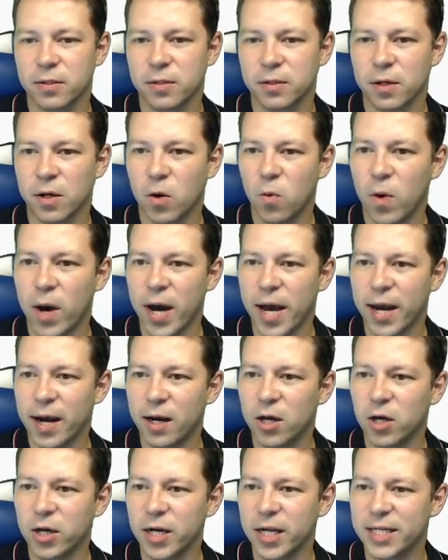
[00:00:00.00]
Quite a
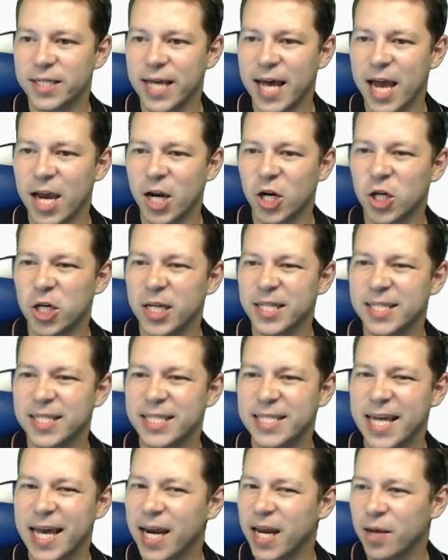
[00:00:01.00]
lot is actually
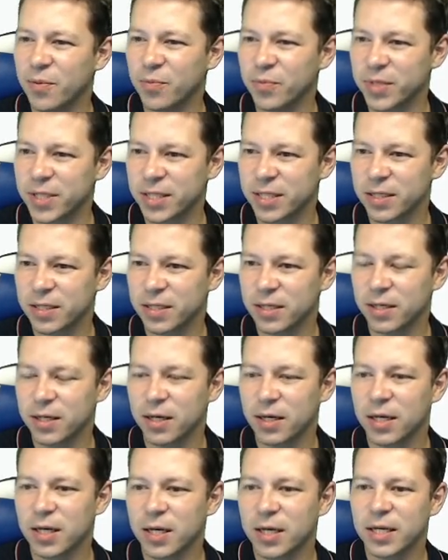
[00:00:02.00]
10 imps.
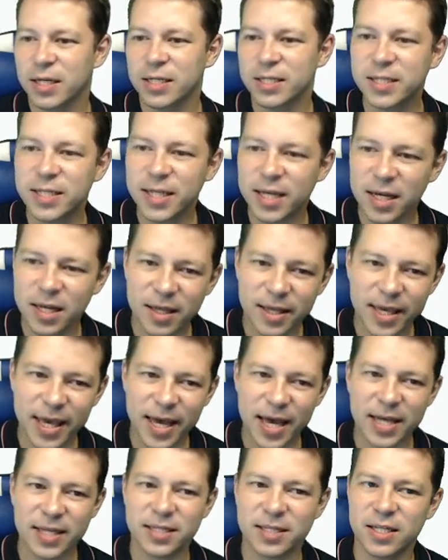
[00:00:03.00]
Still,
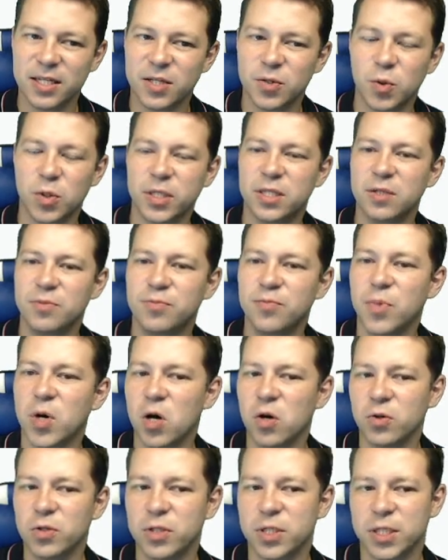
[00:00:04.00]
yes, this was the
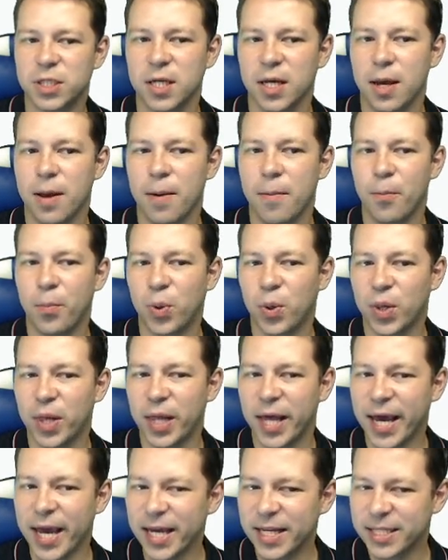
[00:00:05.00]
most
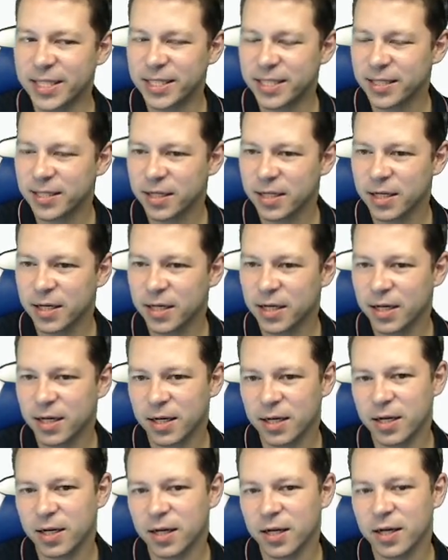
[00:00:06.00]
played
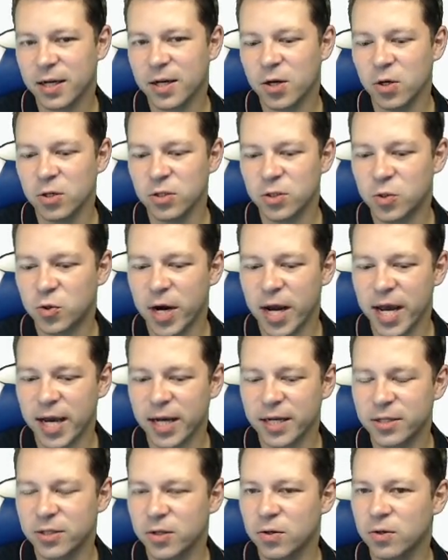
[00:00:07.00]

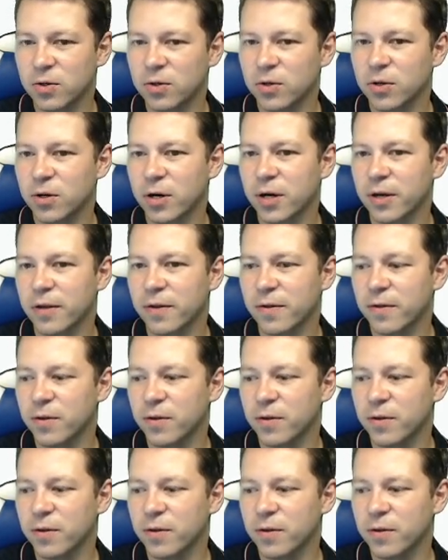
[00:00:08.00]
contract or the